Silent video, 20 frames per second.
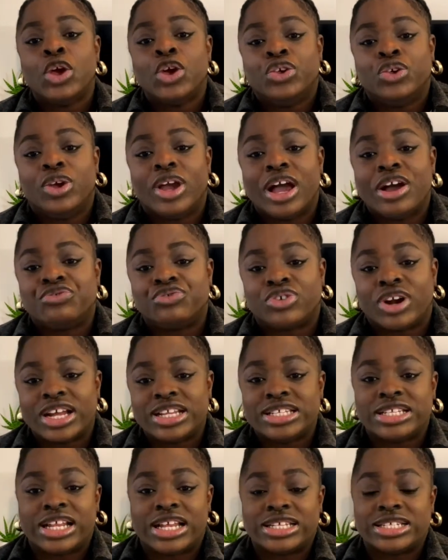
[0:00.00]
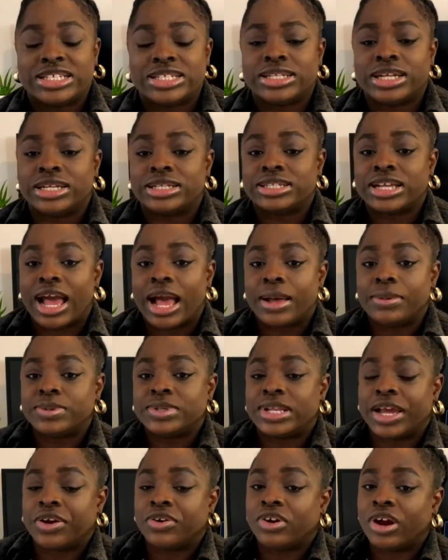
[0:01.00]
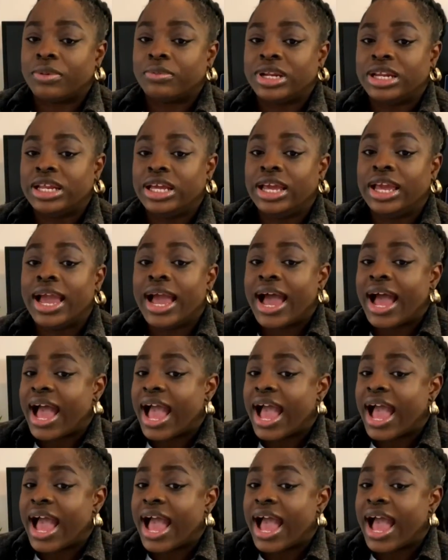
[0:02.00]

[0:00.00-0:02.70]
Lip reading: You have writing assistance apps like Grammarly.